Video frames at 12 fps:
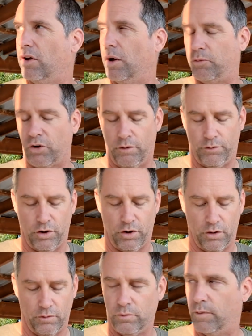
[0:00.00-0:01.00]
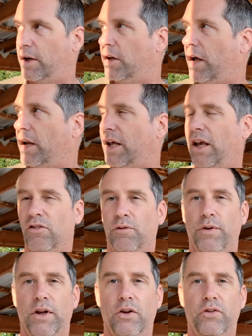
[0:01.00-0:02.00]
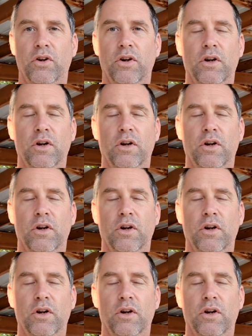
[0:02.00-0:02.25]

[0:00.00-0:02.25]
I'm sorry, for your red dot in case it fails.